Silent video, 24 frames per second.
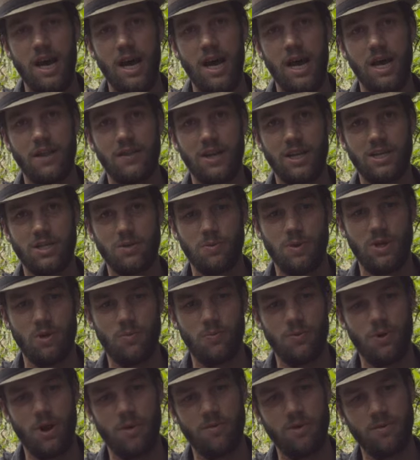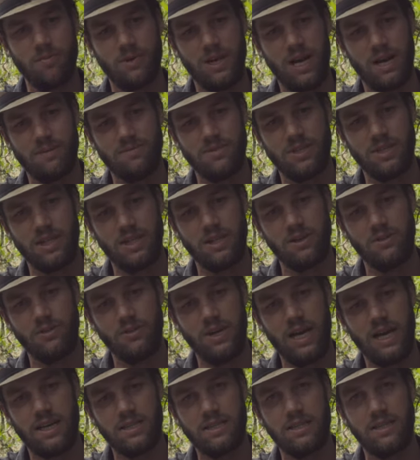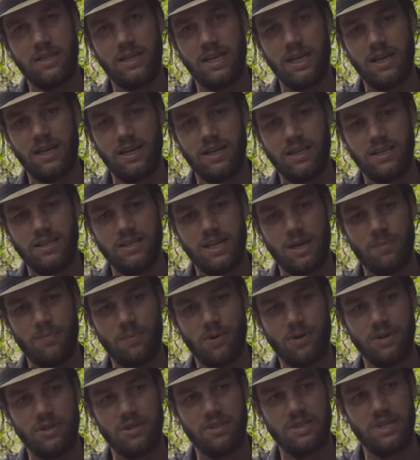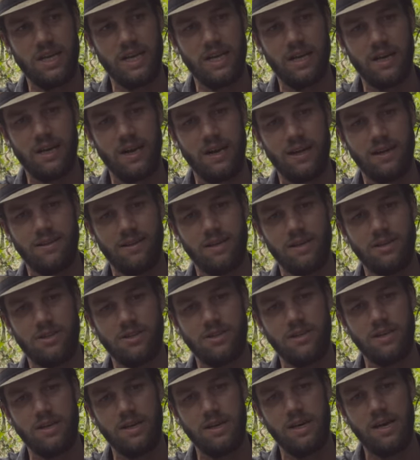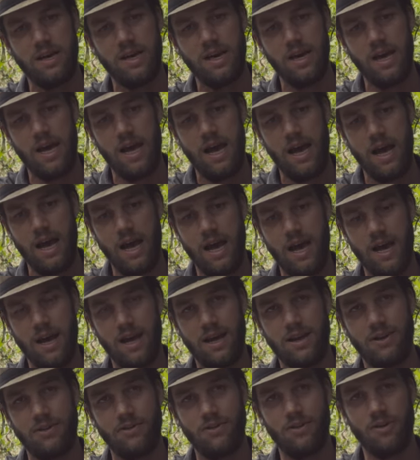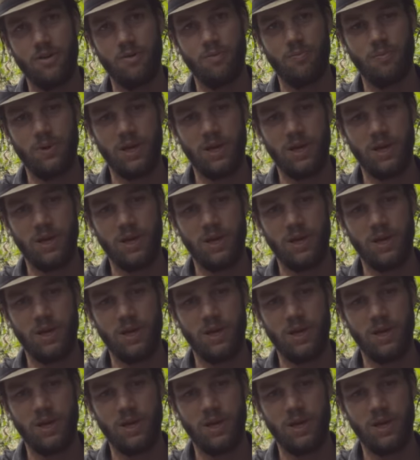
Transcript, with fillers: and that's where the problem comes in. You accidentally step on a snake like this, and you're in